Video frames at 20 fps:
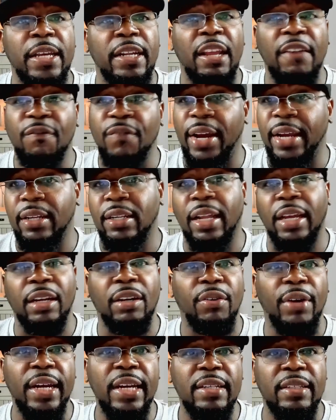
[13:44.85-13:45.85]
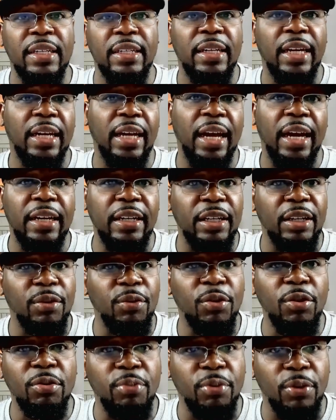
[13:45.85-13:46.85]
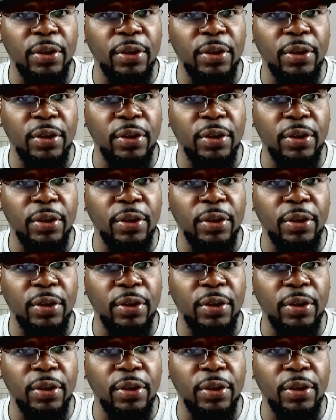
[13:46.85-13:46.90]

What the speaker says: They fighting like crazy in that goddamn room,